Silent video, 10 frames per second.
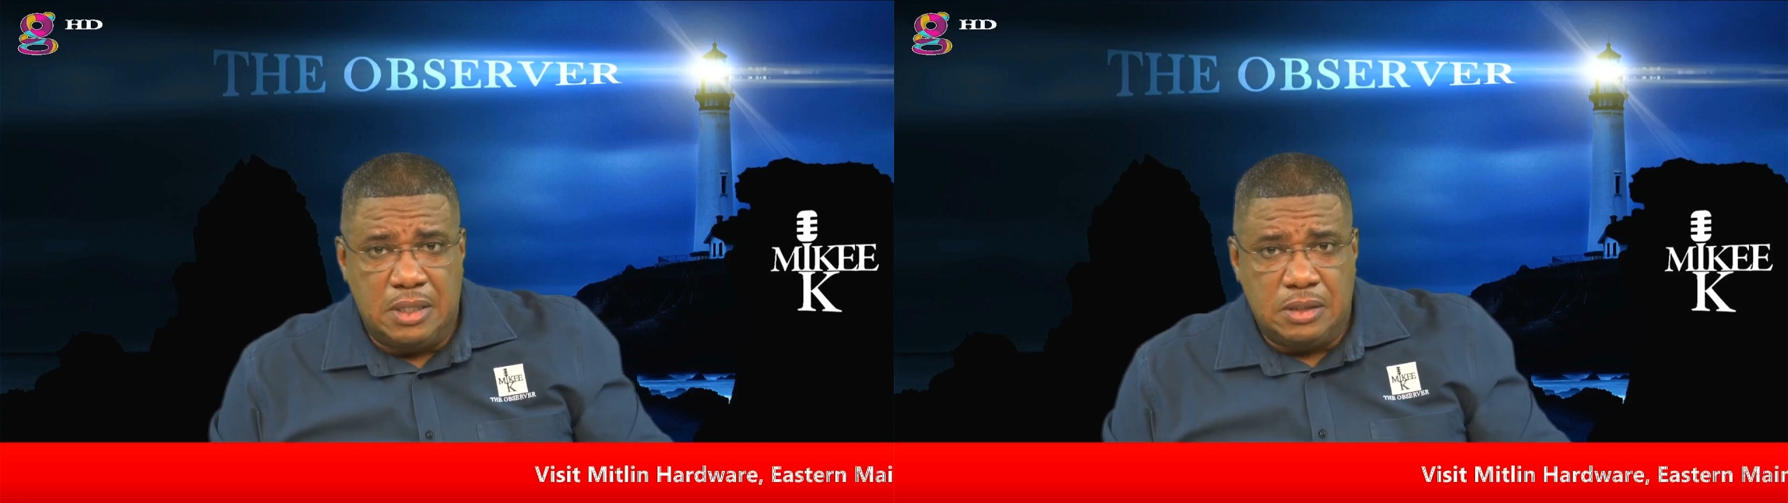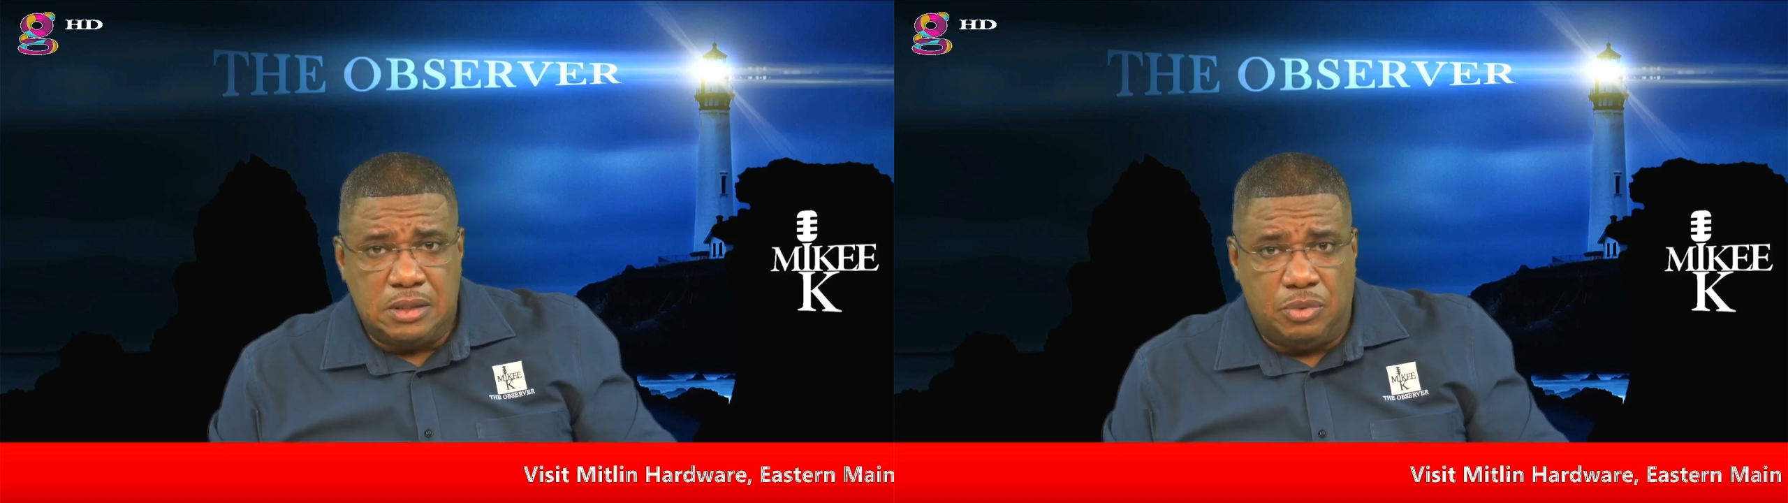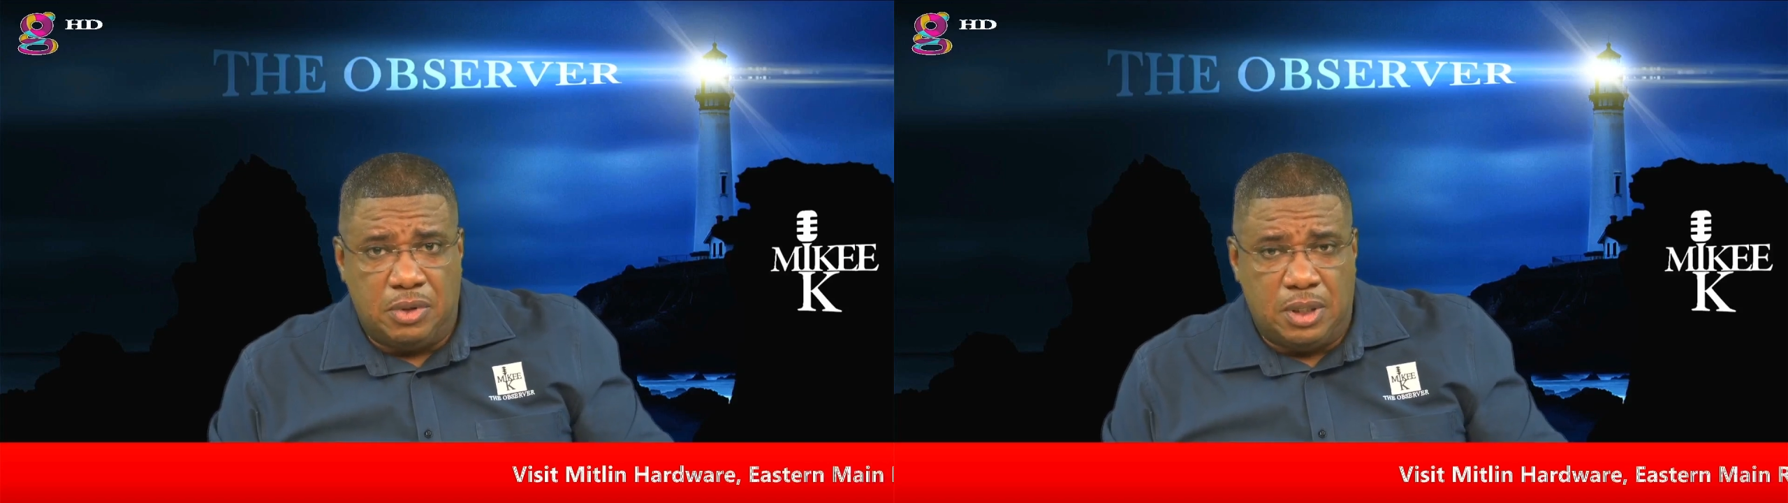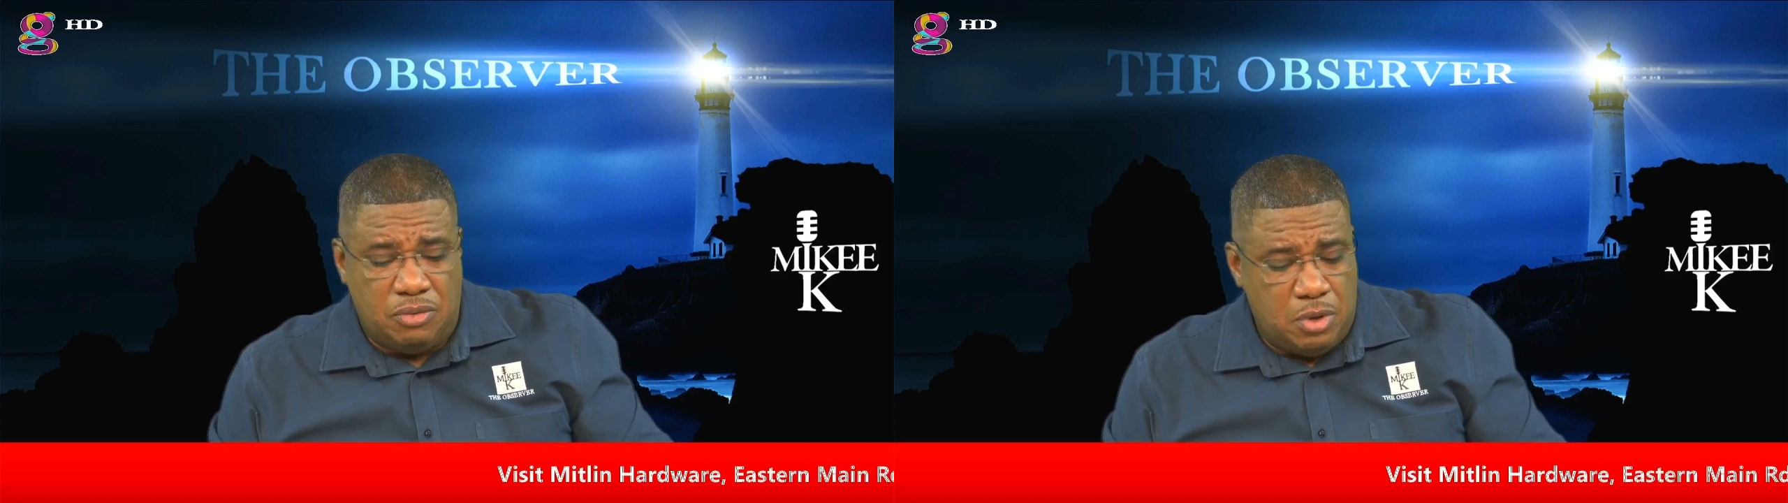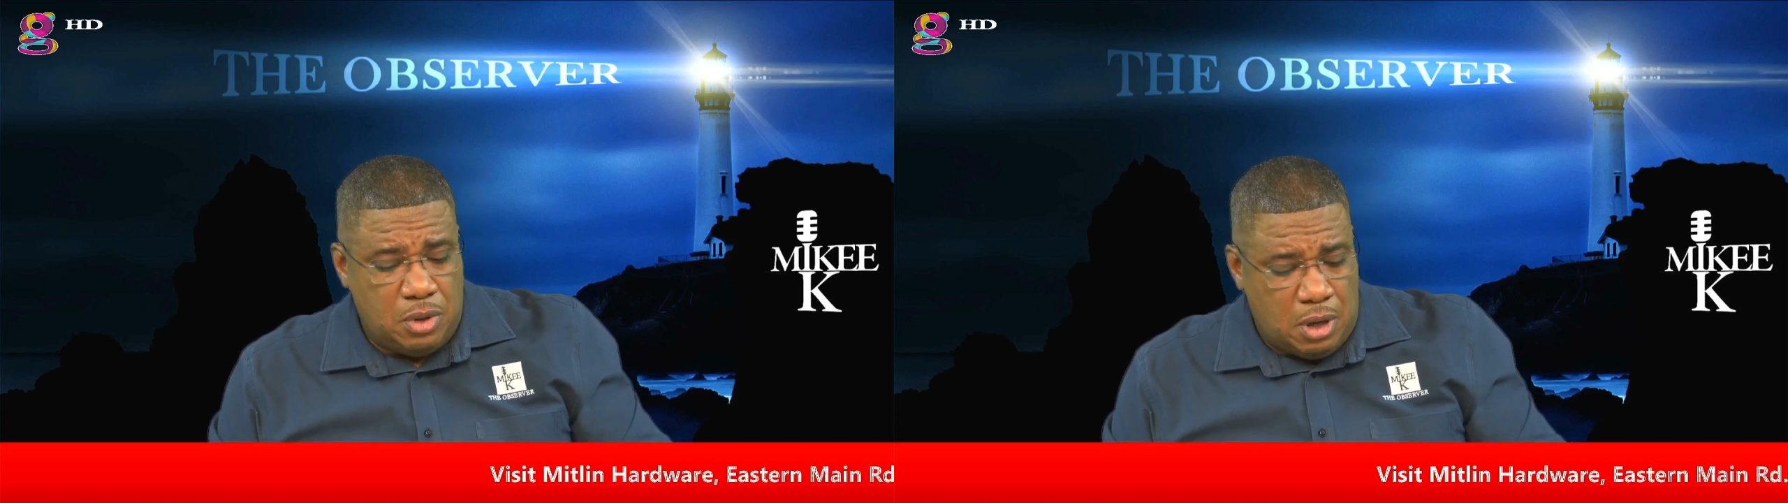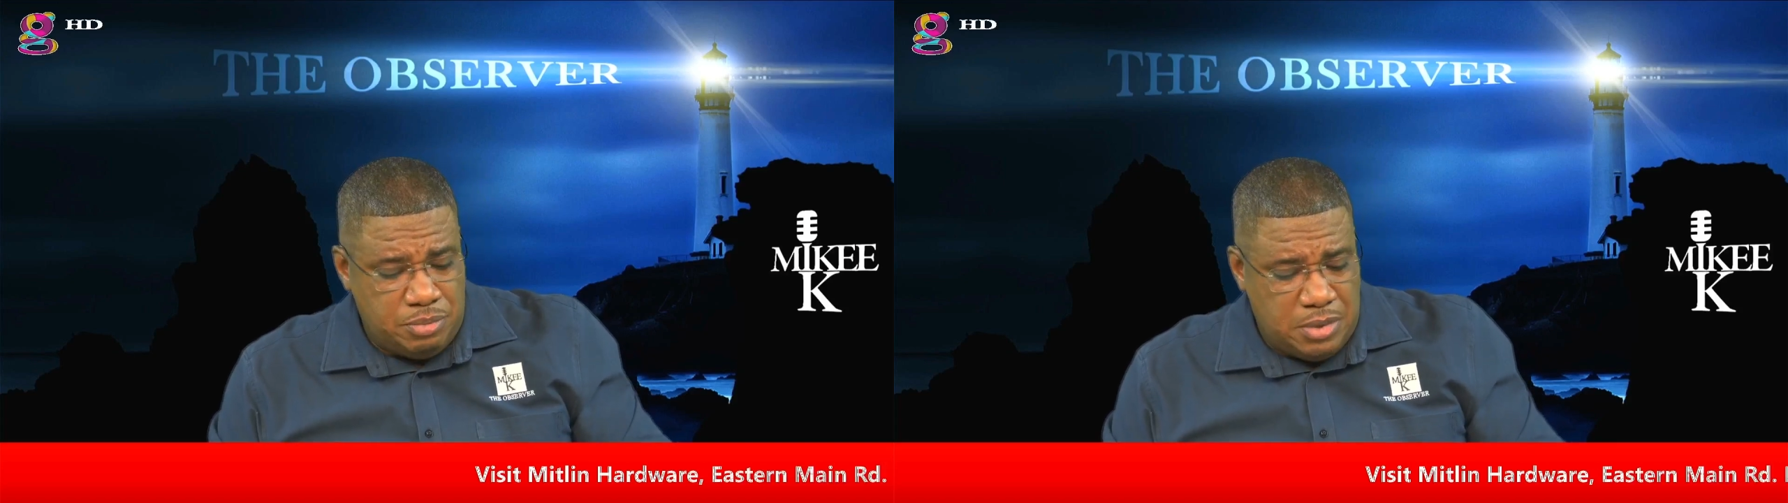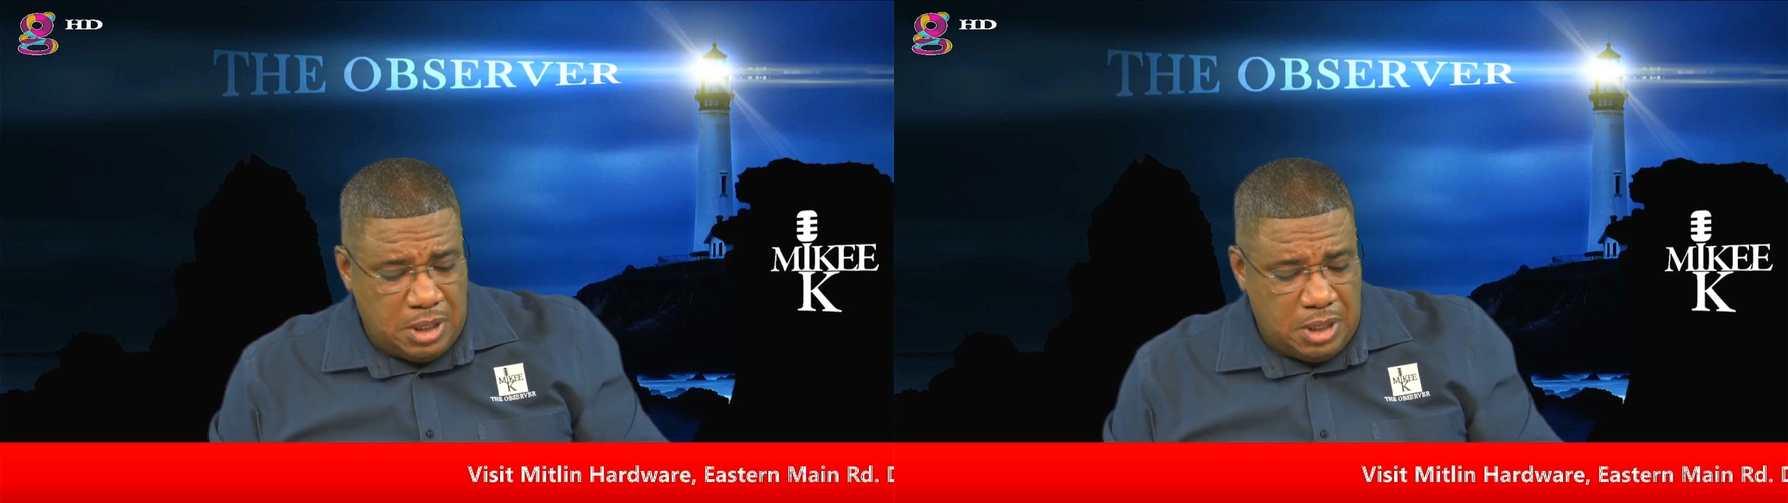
So we're going to give you an update.